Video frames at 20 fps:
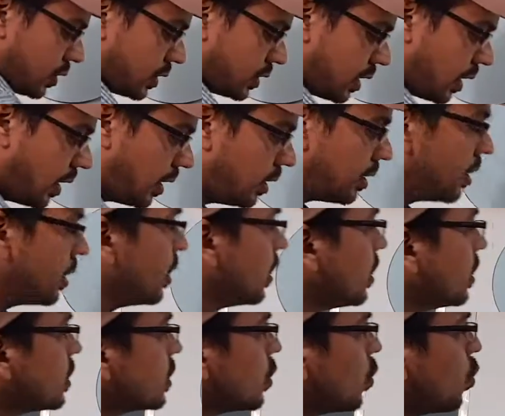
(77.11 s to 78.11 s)
side,
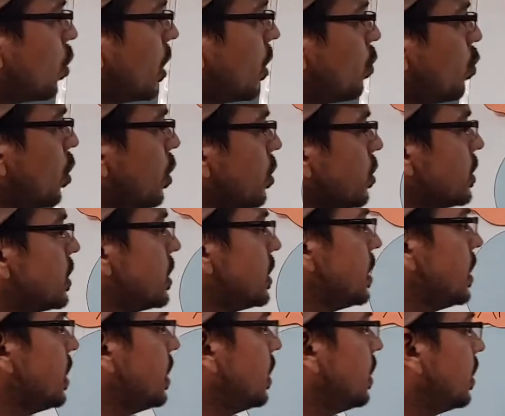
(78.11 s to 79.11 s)
so what I want to
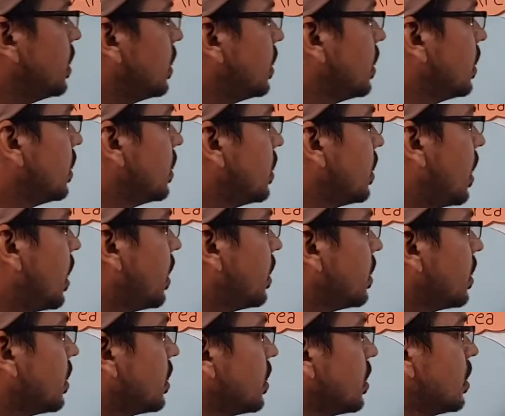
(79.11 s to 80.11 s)
see
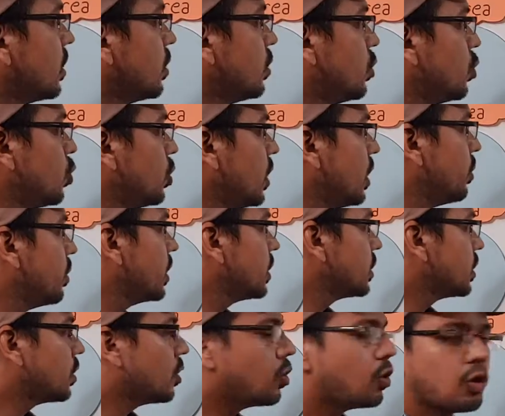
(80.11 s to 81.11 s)
that do they
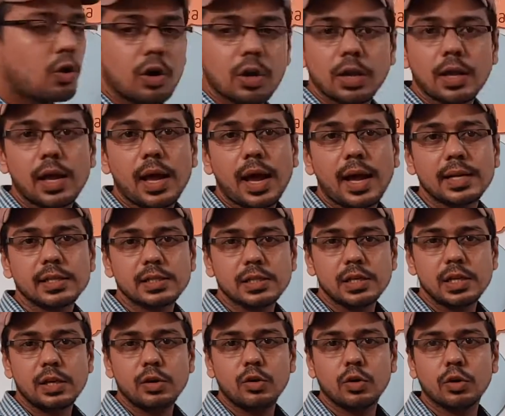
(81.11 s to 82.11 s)
measure all as
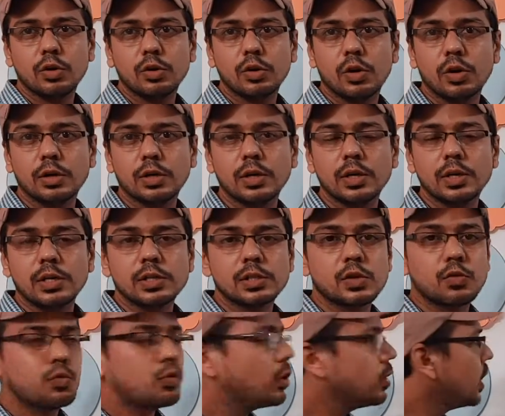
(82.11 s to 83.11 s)
equal or not.
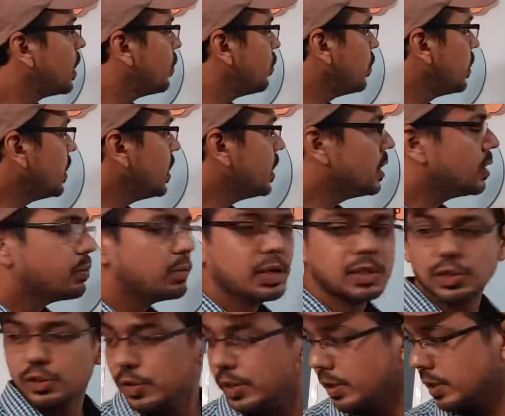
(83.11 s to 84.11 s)
So for that we need a
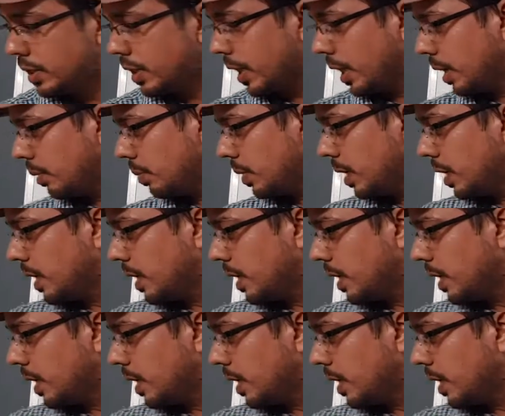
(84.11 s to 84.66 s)
measuring tape,